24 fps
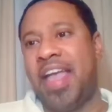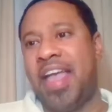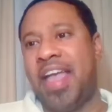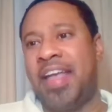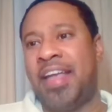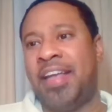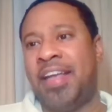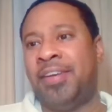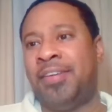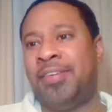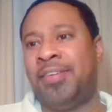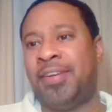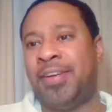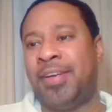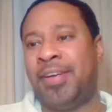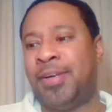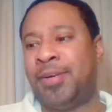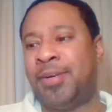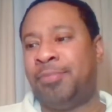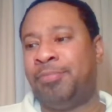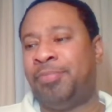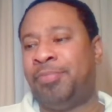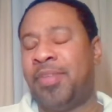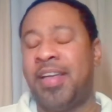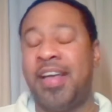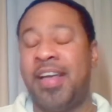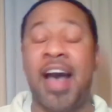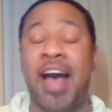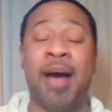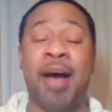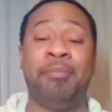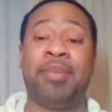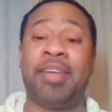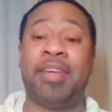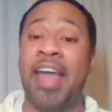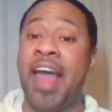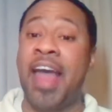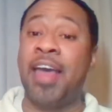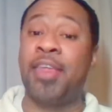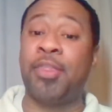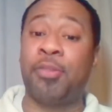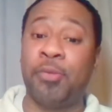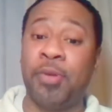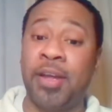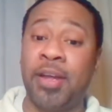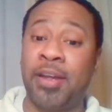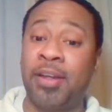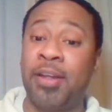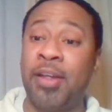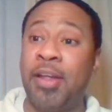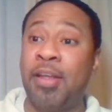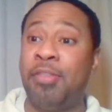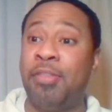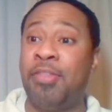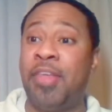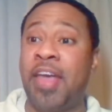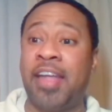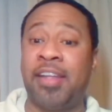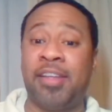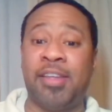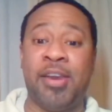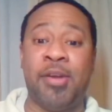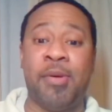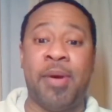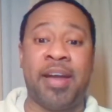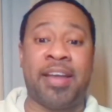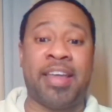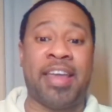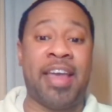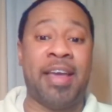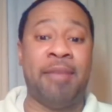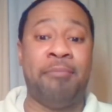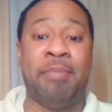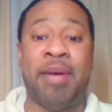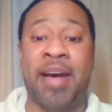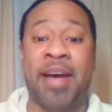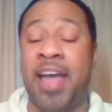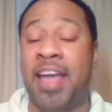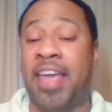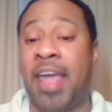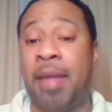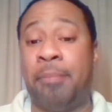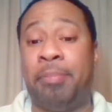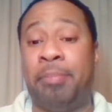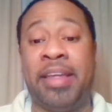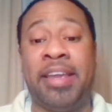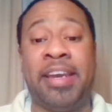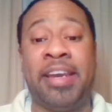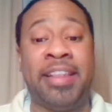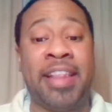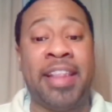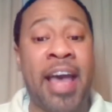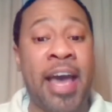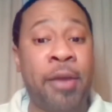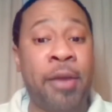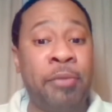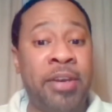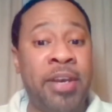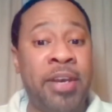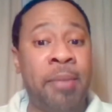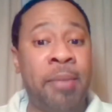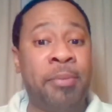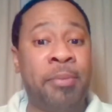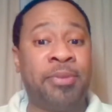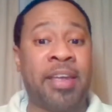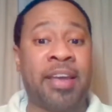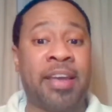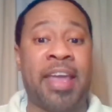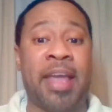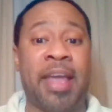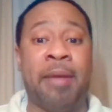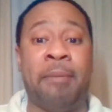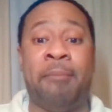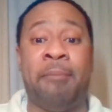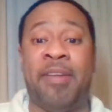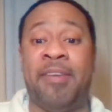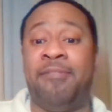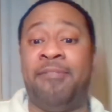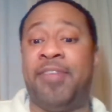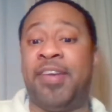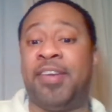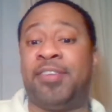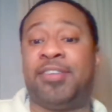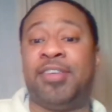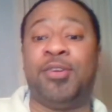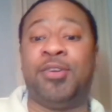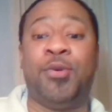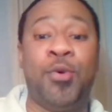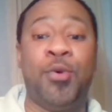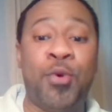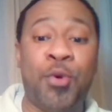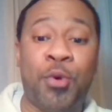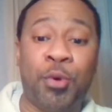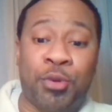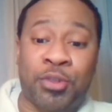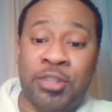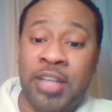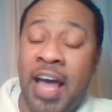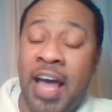And I'm gathering that I can't play any lottery numbers. I can't invest in Google.